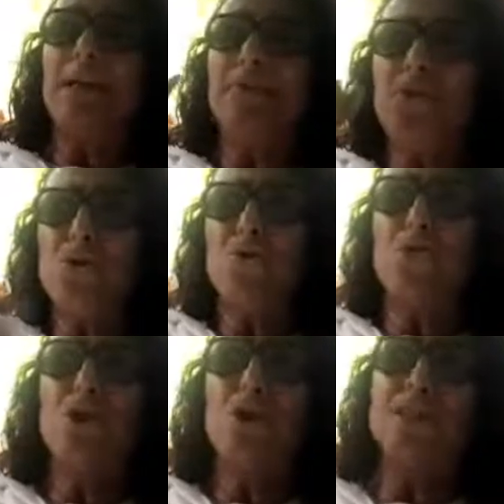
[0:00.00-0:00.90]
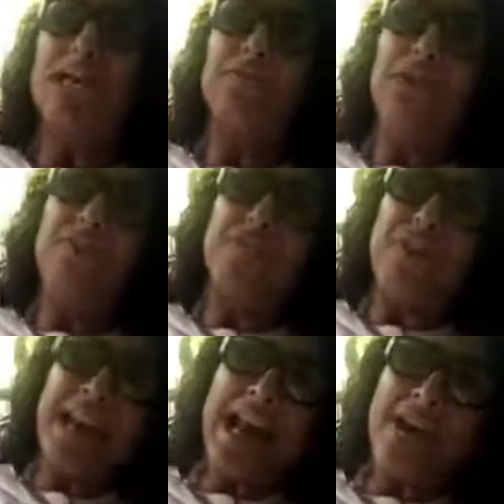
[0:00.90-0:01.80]
if you fool yourself, if
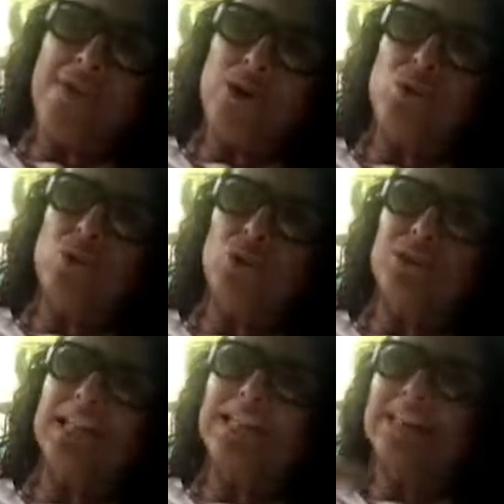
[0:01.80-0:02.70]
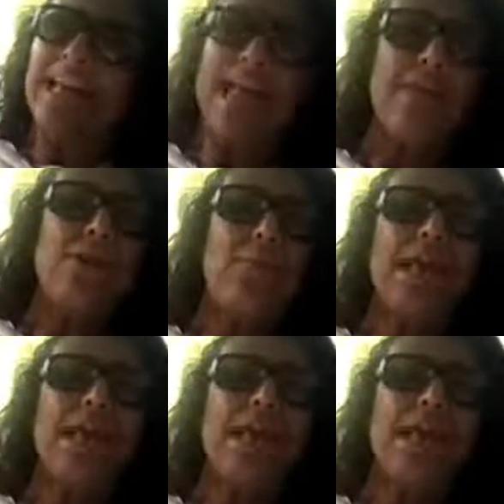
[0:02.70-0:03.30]
when I will do those things, then I will be